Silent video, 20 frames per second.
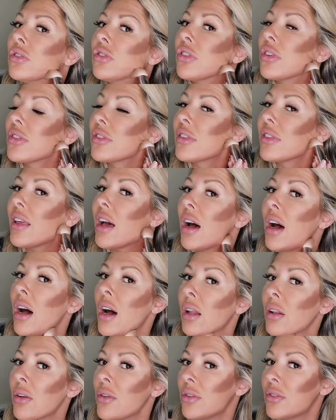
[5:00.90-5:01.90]
just in the
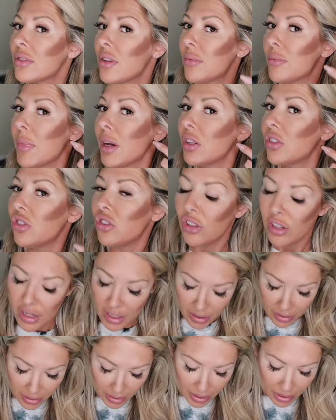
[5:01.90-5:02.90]
hollows of my
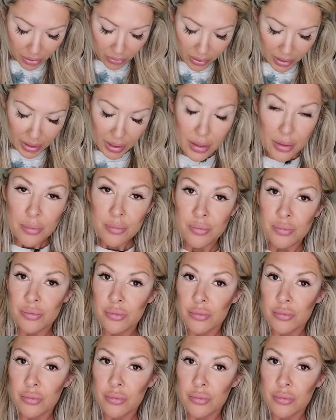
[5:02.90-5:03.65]
cheek area.